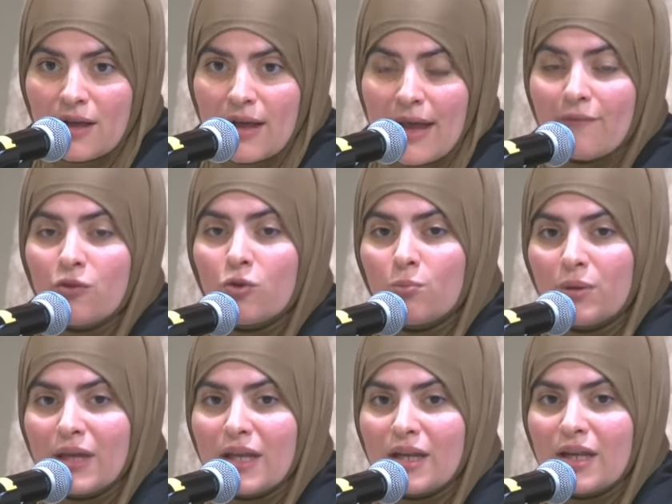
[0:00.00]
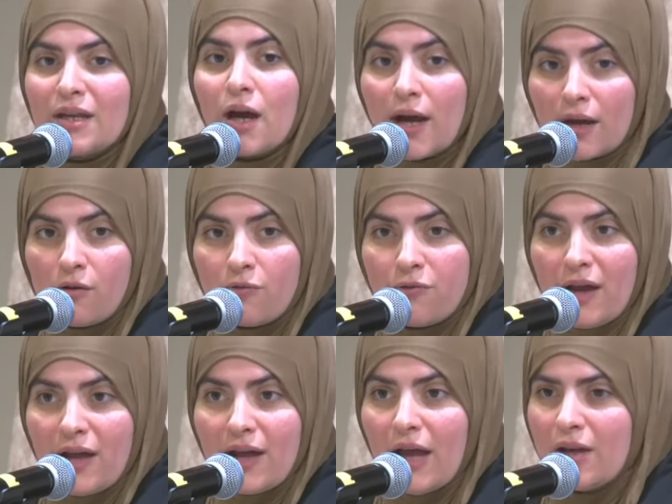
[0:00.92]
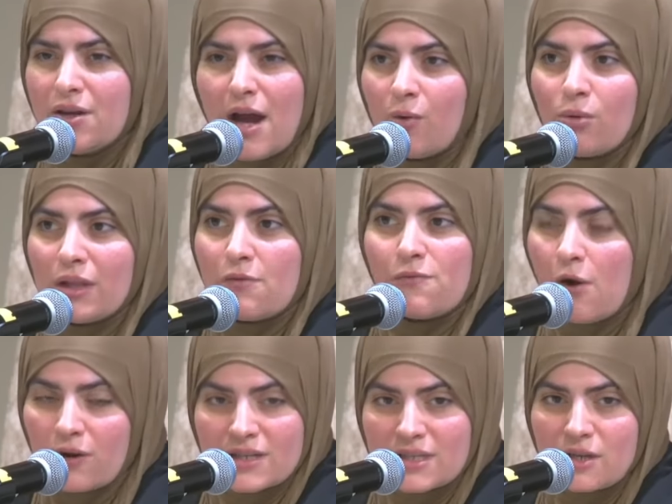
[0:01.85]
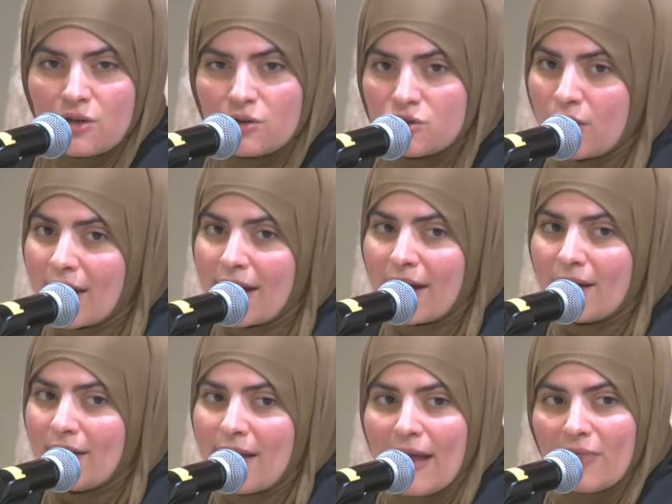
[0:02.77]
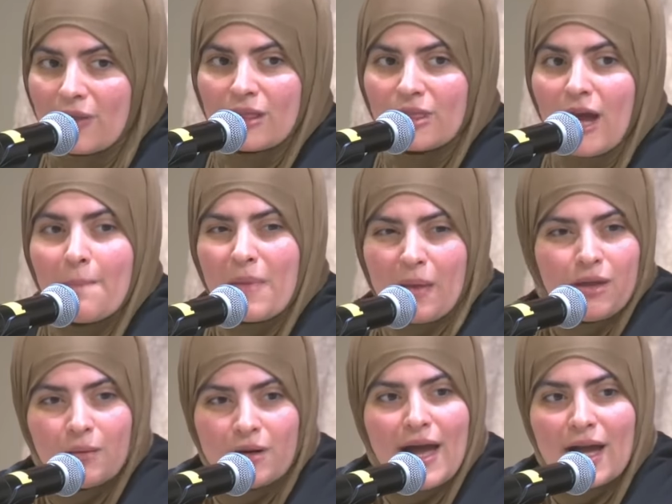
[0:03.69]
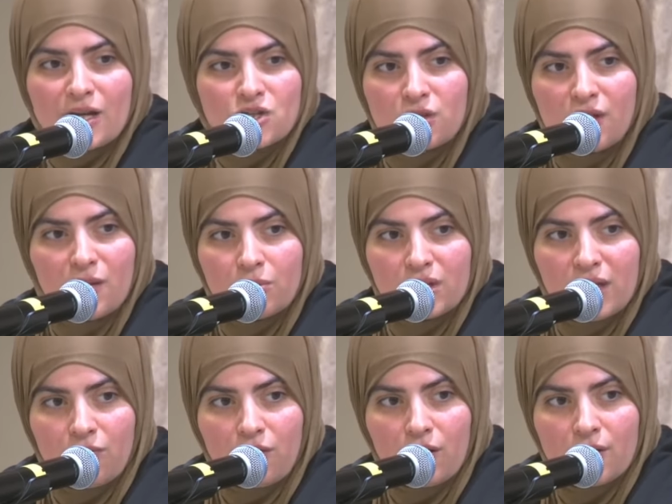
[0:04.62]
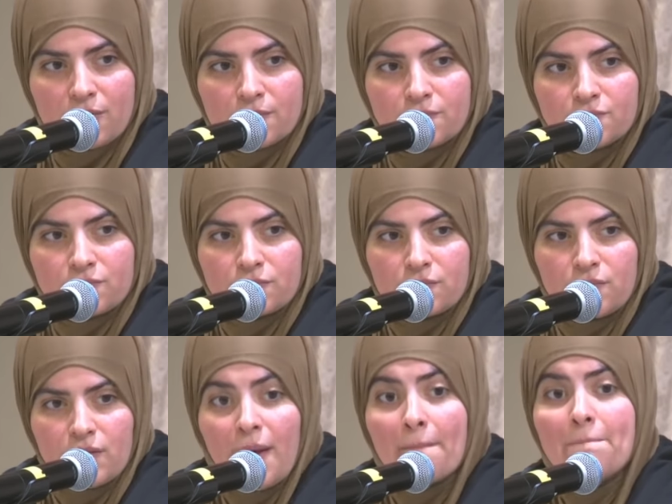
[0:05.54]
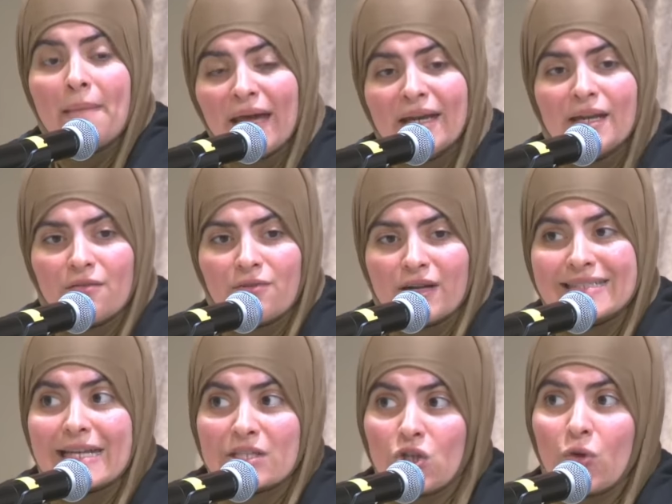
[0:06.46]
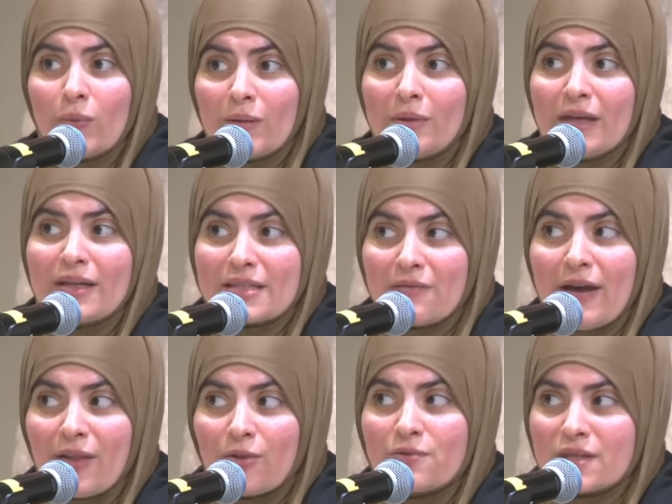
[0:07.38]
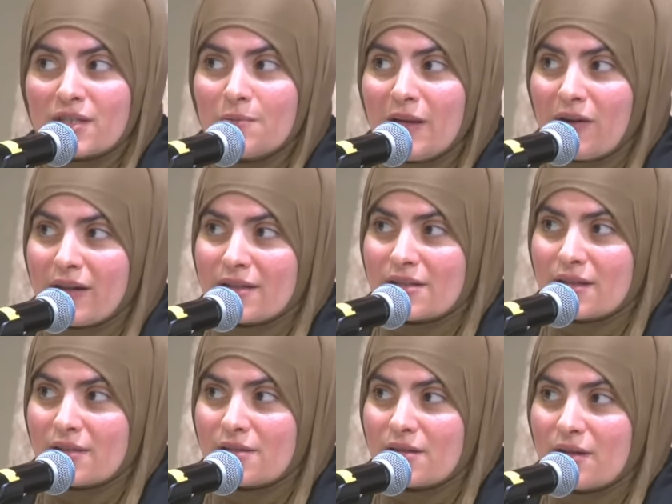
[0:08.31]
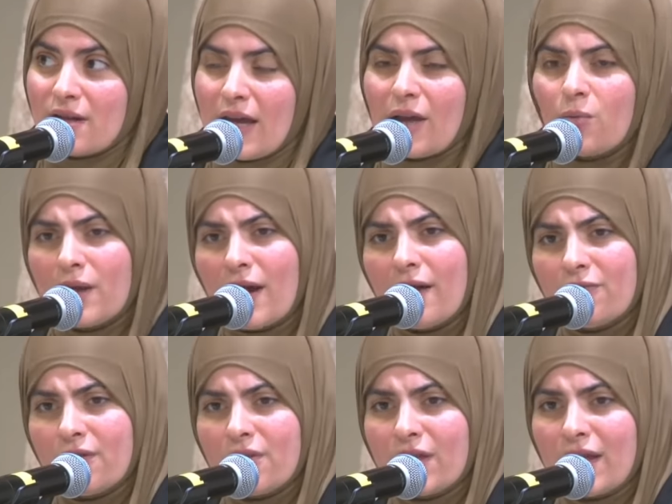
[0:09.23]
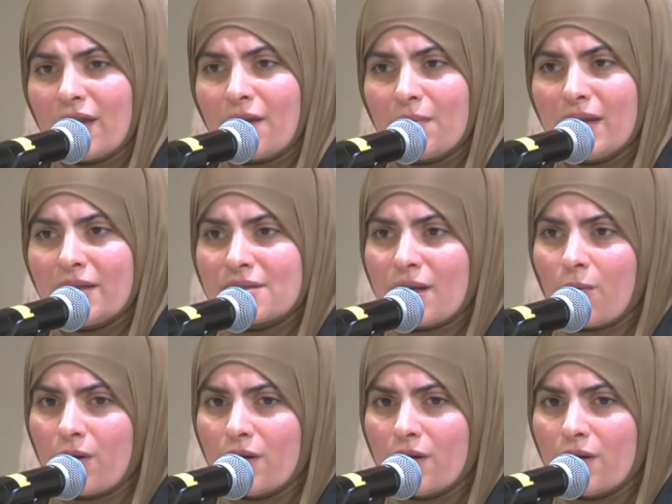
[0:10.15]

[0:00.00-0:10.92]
Have you been in Arafah and not really focused in your dua and then thought maybe I'm not actually a believer? Many of us as human beings have had those experiences. And we often think it means that we're